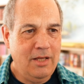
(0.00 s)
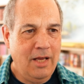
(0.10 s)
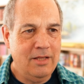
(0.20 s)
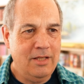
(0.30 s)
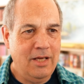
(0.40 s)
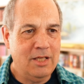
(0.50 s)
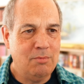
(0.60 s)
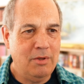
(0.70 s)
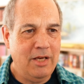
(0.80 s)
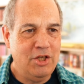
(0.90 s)
and the
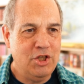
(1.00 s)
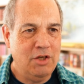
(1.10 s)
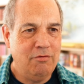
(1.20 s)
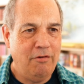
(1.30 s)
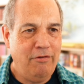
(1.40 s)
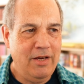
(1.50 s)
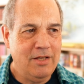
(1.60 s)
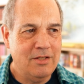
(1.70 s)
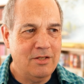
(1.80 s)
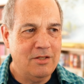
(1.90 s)
explanation of
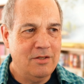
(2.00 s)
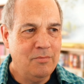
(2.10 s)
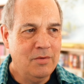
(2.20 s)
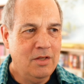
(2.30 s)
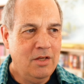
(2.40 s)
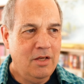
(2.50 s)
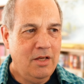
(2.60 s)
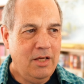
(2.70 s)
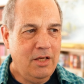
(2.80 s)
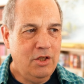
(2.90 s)
effects,
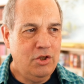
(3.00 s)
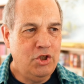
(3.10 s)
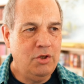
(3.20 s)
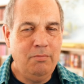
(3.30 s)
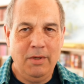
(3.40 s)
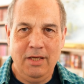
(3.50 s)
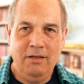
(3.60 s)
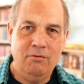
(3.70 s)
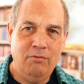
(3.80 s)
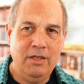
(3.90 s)
should
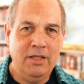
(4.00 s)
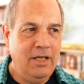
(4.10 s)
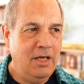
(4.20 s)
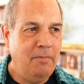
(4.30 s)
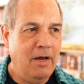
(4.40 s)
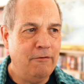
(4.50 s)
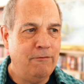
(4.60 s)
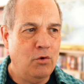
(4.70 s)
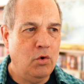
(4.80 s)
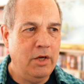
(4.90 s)
be written in about
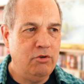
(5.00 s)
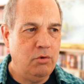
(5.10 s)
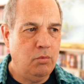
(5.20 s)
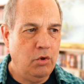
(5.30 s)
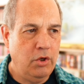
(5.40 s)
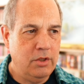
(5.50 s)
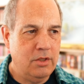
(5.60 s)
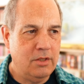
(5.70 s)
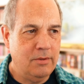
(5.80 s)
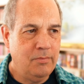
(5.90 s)
400
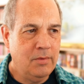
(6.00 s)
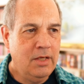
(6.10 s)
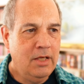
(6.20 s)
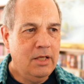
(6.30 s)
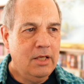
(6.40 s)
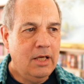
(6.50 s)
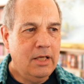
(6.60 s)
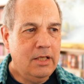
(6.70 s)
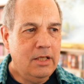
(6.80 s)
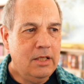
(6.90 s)
words.
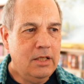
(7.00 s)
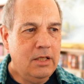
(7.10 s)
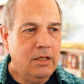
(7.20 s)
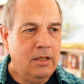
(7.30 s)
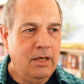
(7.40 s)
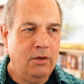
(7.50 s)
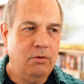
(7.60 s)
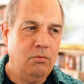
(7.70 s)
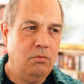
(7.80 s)
Now,